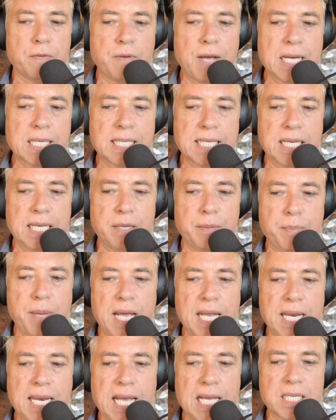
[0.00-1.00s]
vaccine
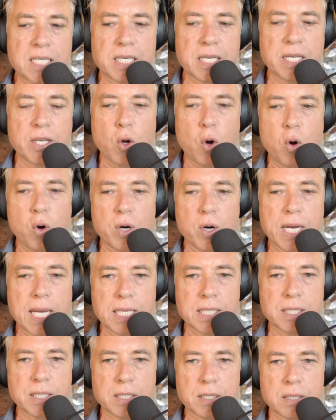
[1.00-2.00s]
mandates in all
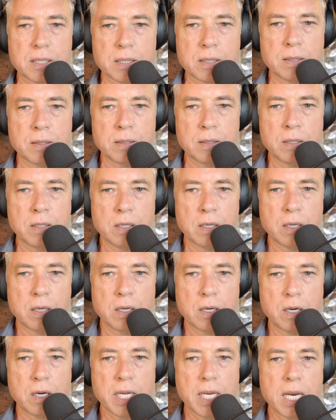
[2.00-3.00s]
cases,
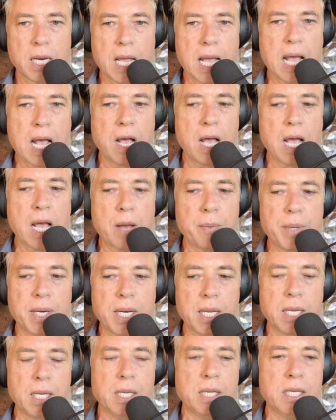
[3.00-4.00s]
right? How
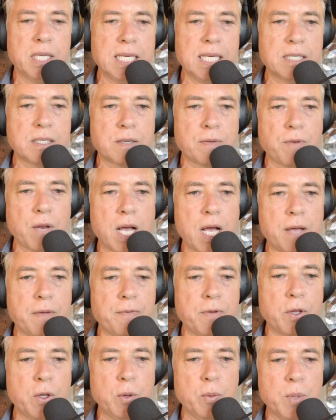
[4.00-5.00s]
many years of life
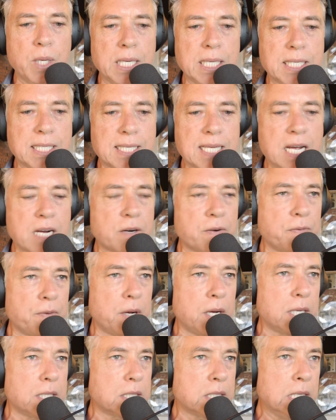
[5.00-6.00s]
are you willing to
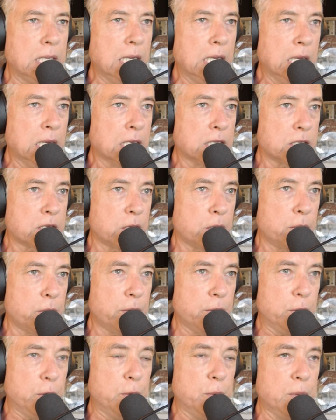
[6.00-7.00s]
sacrifice? So are
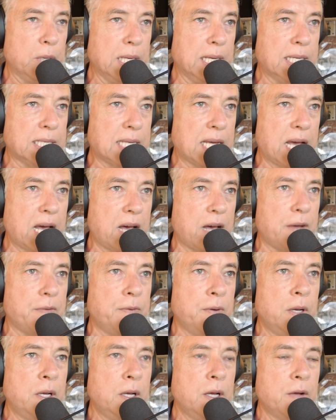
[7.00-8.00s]
you willing to have
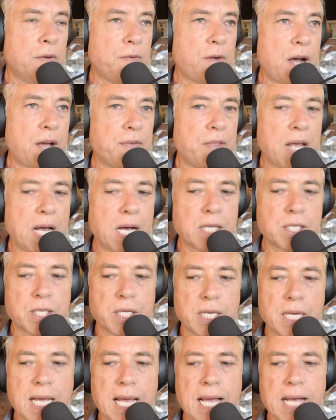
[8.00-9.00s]

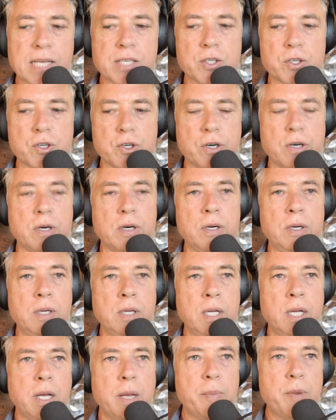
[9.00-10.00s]
5,000 extra
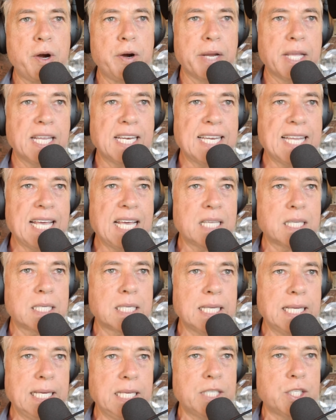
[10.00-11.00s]
American deaths
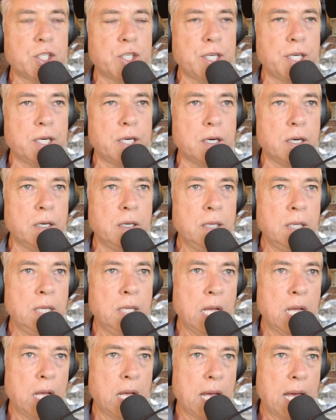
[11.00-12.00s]
each year
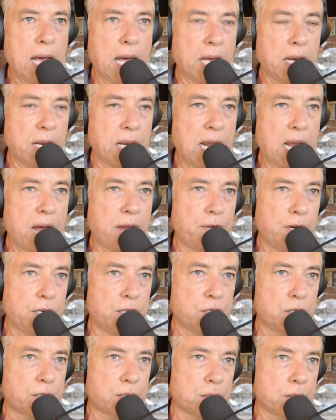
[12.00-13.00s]
at an
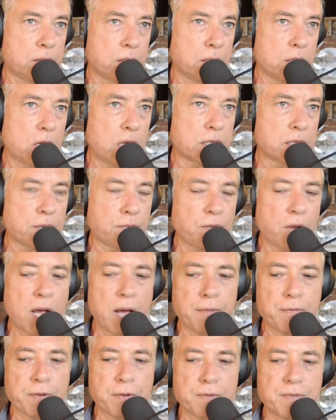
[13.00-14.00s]
average loss of
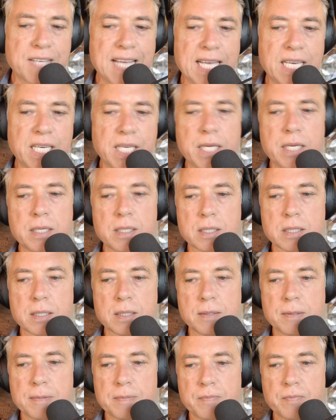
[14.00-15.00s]
life of 10 years,
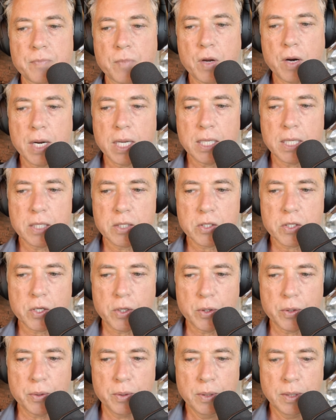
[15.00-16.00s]
right?
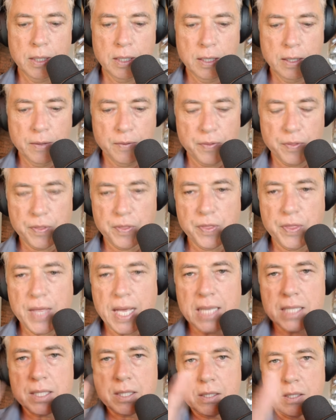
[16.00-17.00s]
So
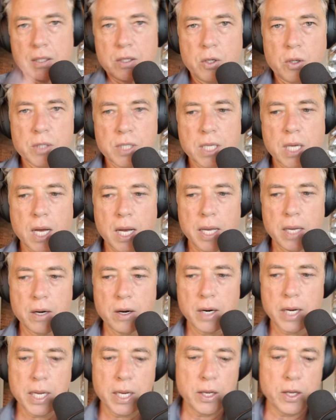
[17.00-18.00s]
that's your side,
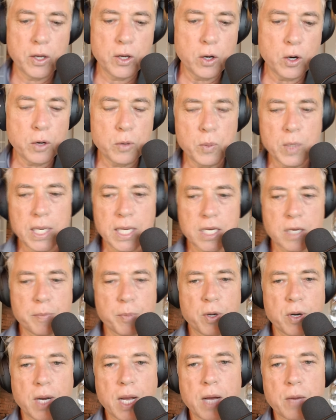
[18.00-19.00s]
right? You're willing to
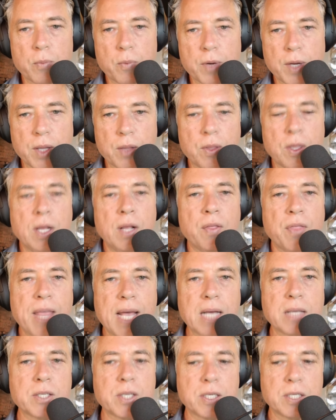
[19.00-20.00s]
put up with
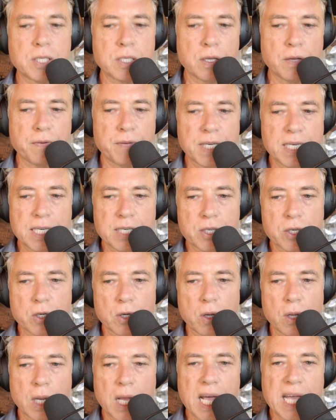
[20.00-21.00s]
thousands of
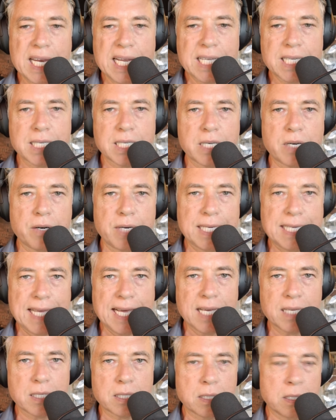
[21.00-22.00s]
additional unnecessary
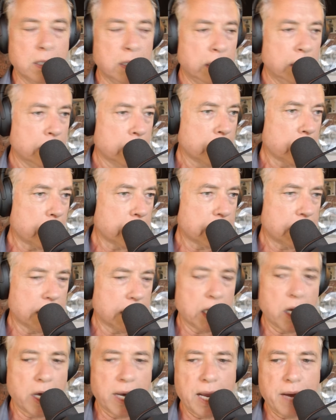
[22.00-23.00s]
deaths
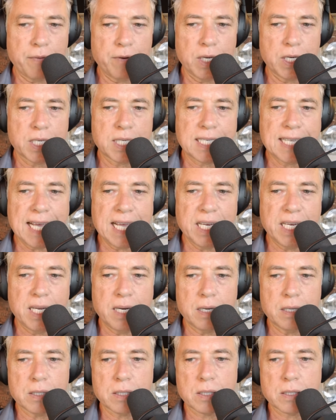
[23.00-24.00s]
costing on average 10
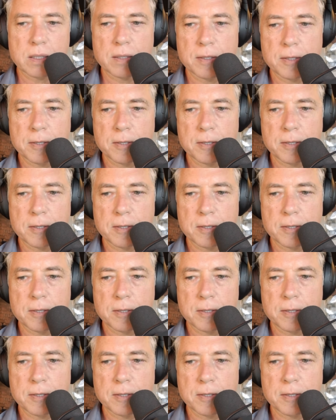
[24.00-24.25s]
years.